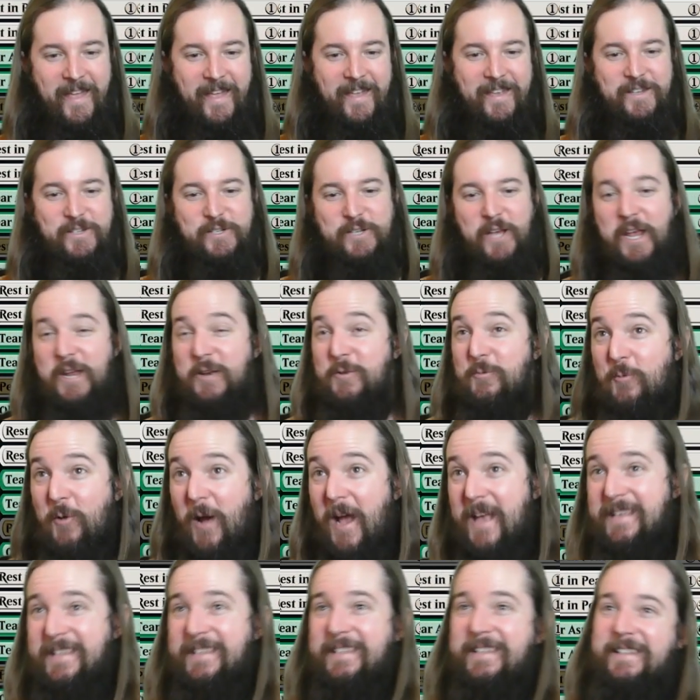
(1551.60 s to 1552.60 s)
Shane
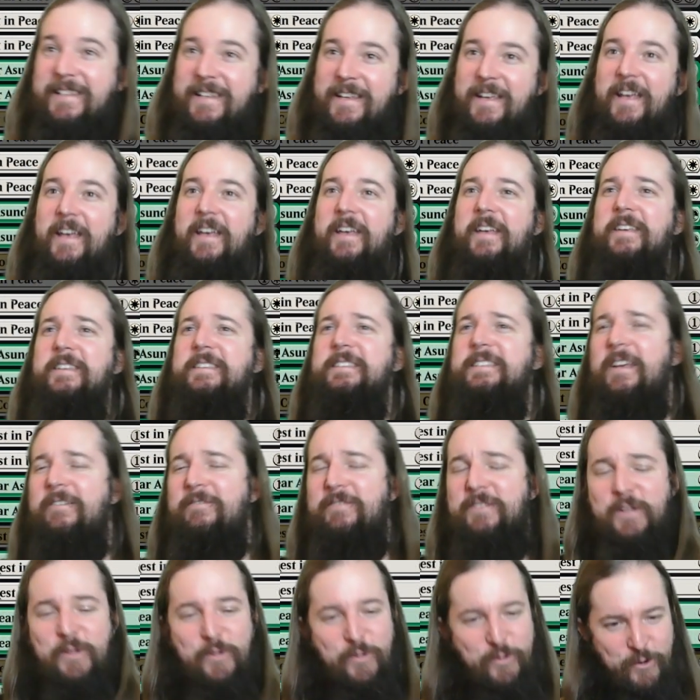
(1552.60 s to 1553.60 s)
West,
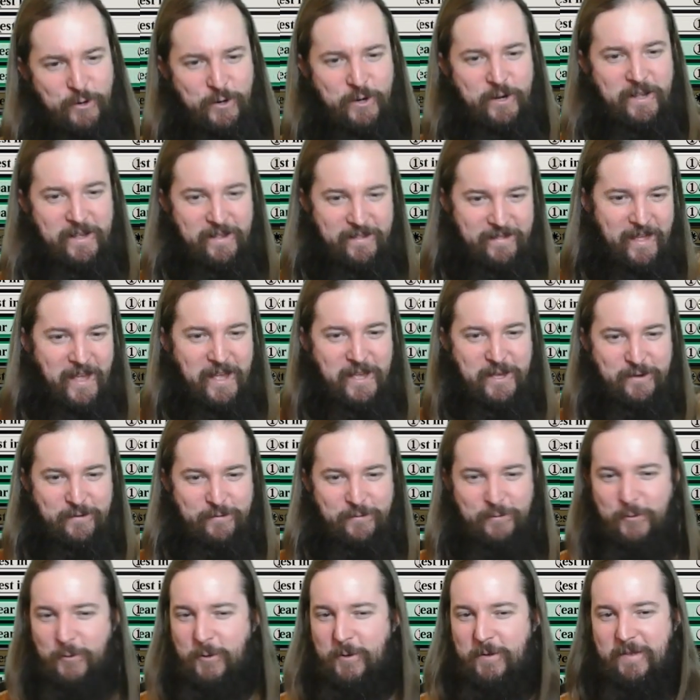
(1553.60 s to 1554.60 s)
7030, thank you
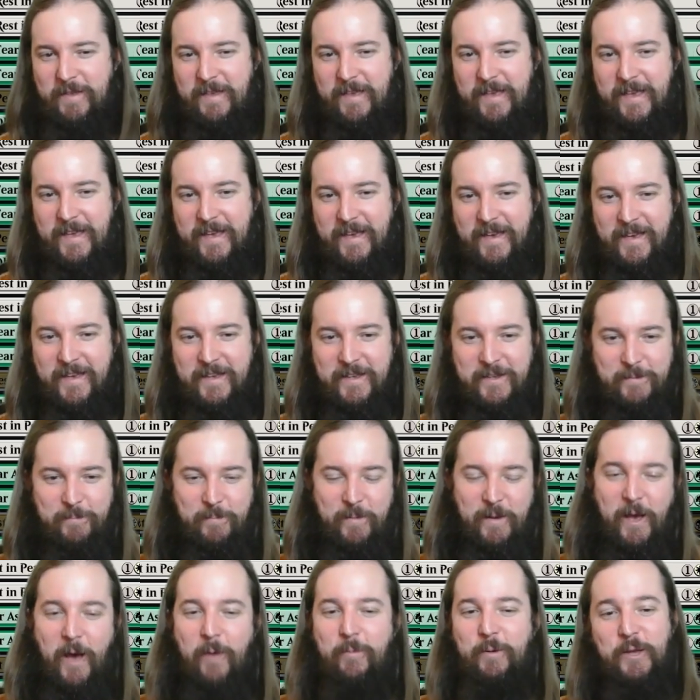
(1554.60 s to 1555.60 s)
for the
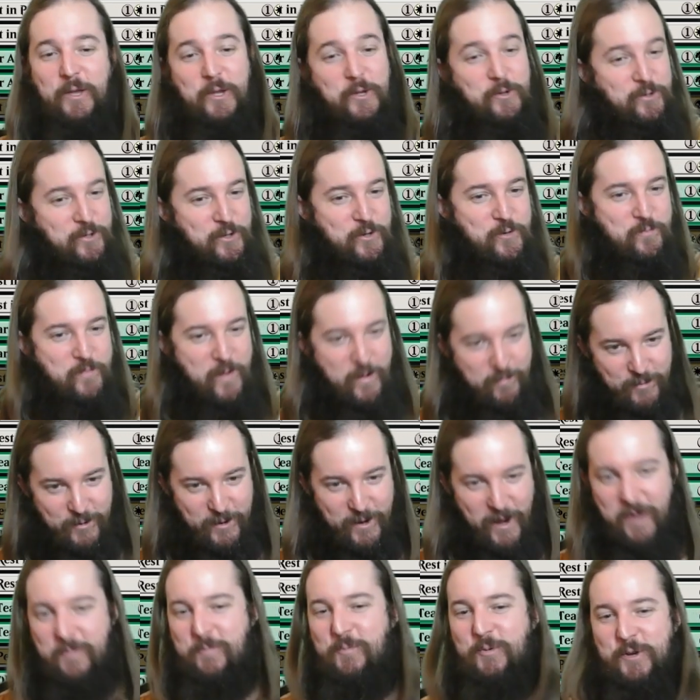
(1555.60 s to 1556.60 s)
becoming a YouTube
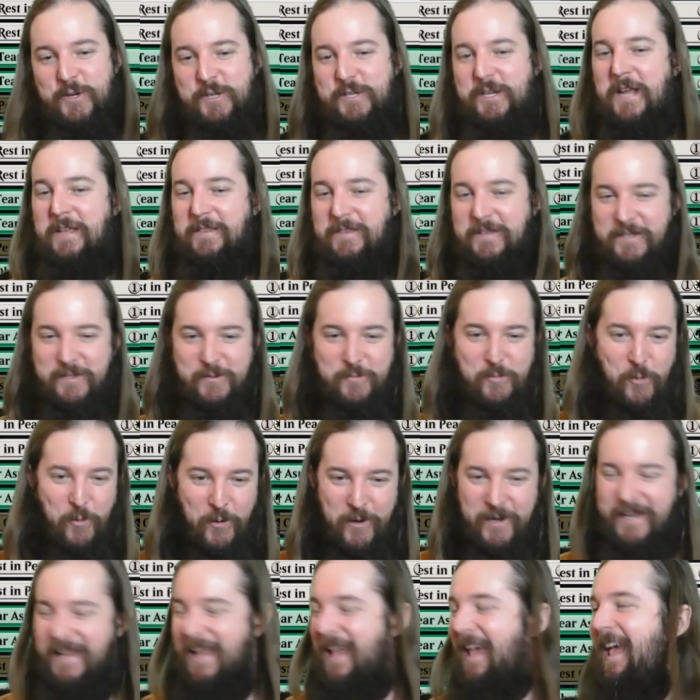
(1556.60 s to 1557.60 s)
member. I appreciate the
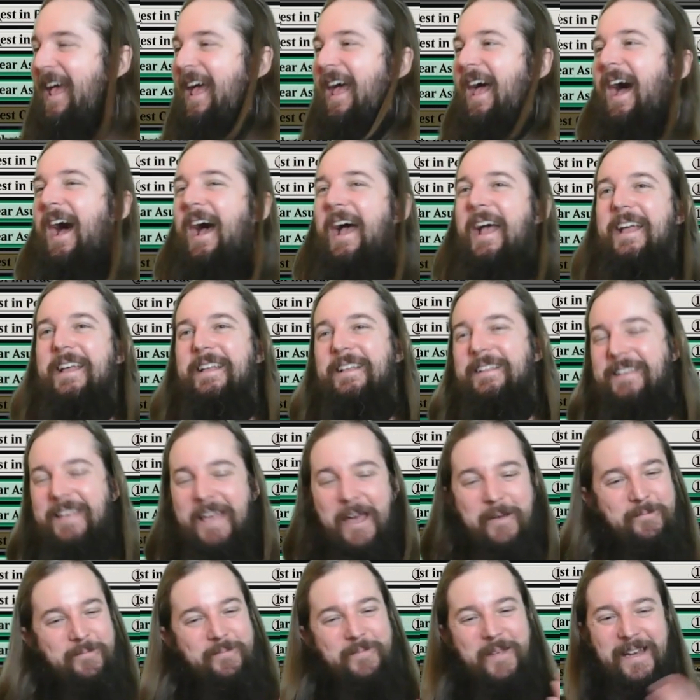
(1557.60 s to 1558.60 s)
support. I
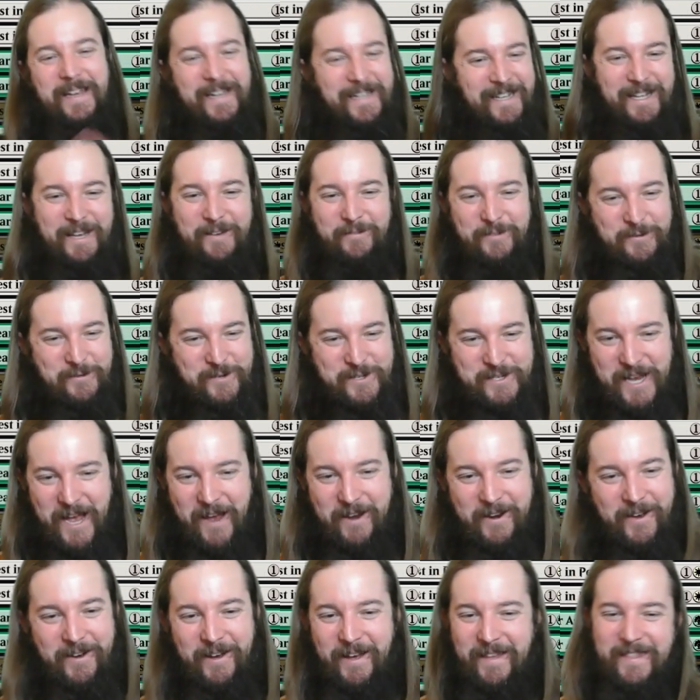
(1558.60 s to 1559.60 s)
kept meaning to give you a
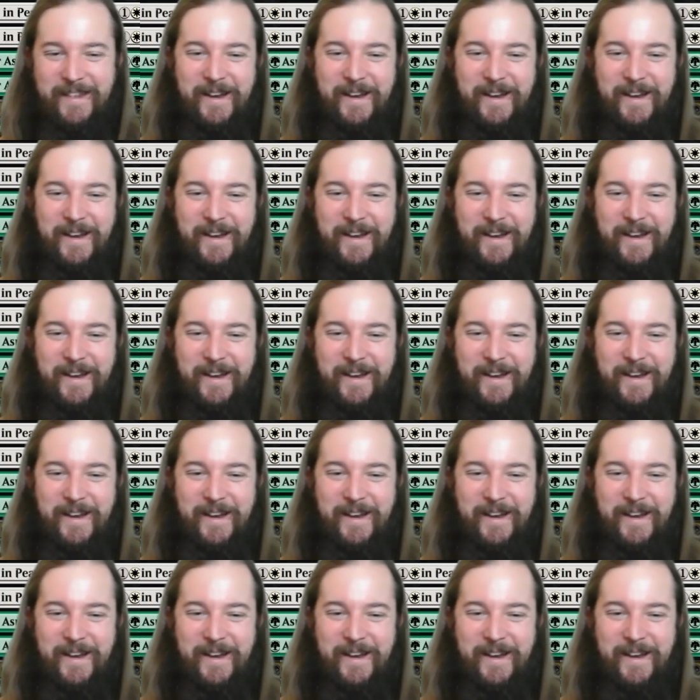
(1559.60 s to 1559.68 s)
shout out, and then